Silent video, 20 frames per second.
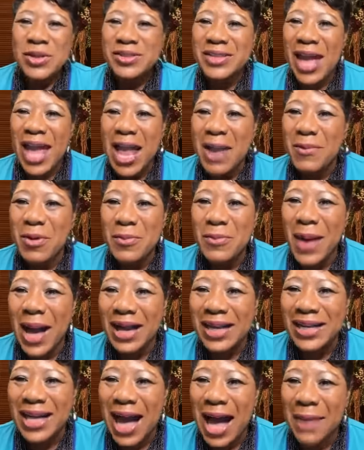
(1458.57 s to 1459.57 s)
who is able,
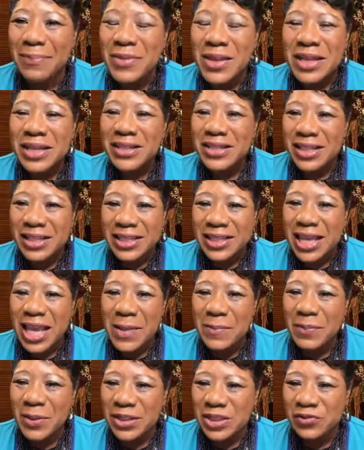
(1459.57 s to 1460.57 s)
my God, to
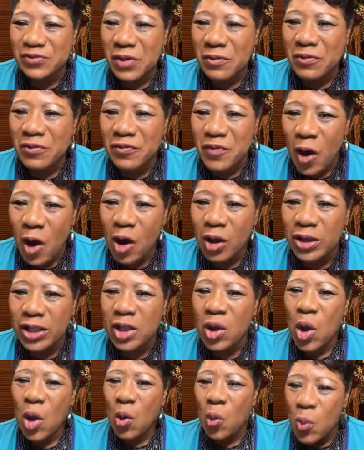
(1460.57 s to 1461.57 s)
keep us from
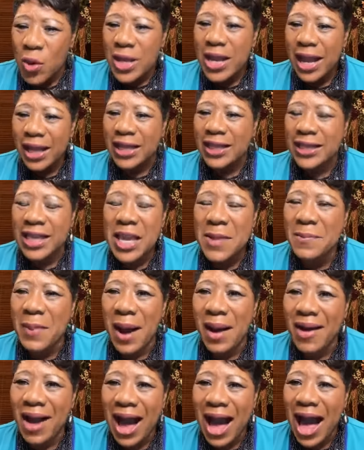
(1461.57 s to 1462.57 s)
falling calling. We got to
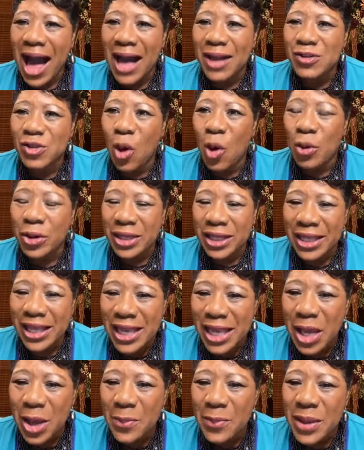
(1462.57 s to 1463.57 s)
keep our eyes on
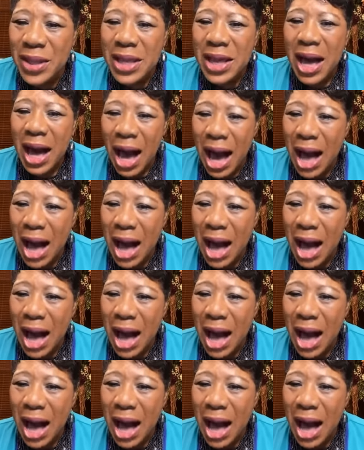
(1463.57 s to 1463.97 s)
him.